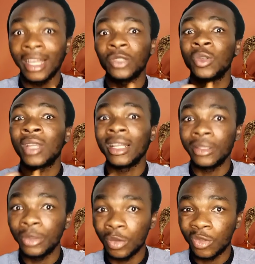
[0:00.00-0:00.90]
that you can
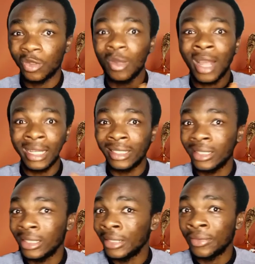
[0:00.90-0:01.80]
use to
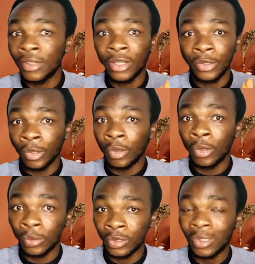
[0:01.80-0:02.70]
achieve your
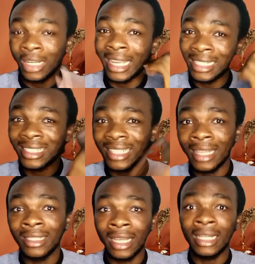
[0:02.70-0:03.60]
goal. So like I
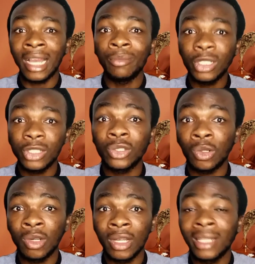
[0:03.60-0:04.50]
said earlier, make
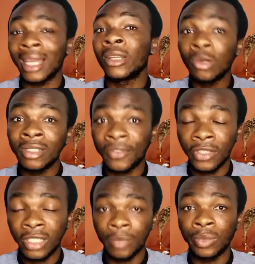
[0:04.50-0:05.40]
sure that the goal is
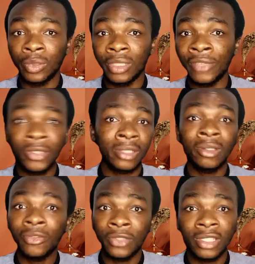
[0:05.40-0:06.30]
feasible. If it is
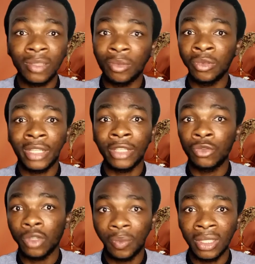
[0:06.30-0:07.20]
not feasible, then
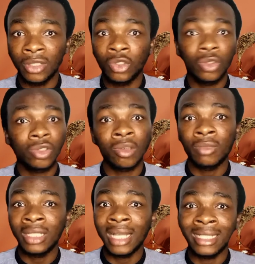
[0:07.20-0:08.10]
drop it. Choose
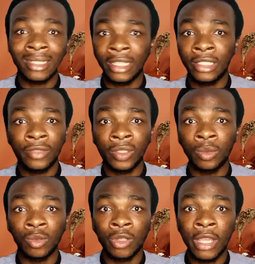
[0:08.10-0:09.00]
something that is
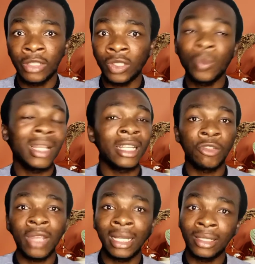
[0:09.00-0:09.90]
achievable, something that
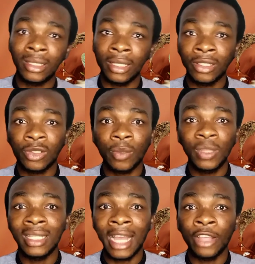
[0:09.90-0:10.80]
is realistic,
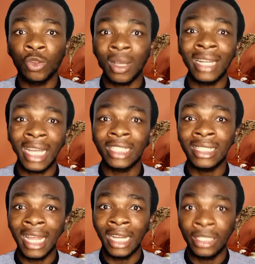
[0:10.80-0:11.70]
something that you can
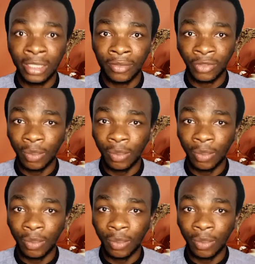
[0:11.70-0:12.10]
actually achieve,